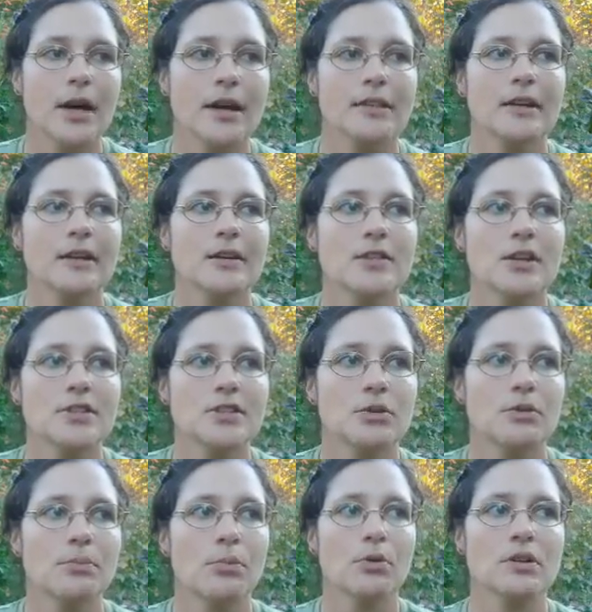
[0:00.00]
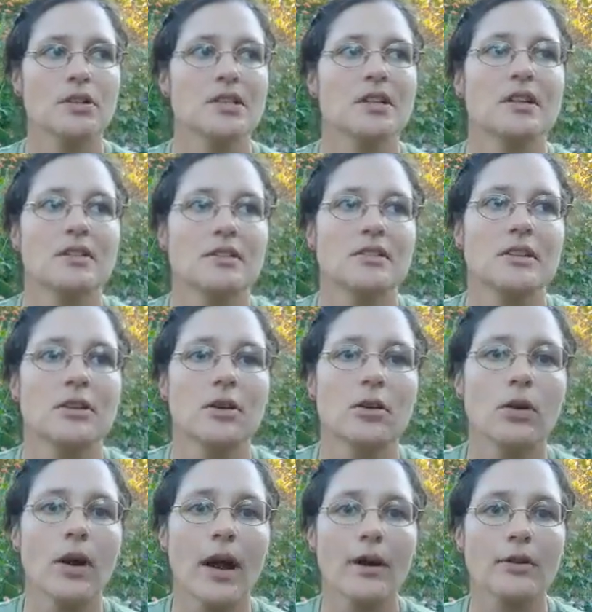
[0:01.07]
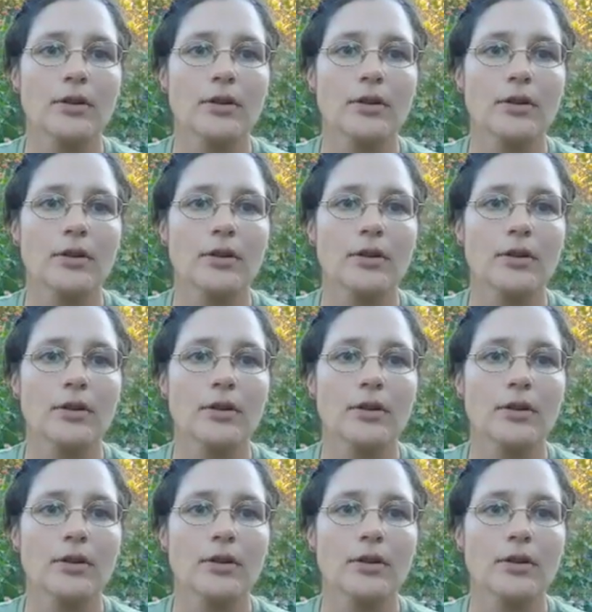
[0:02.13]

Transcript: I think it's also important to consider how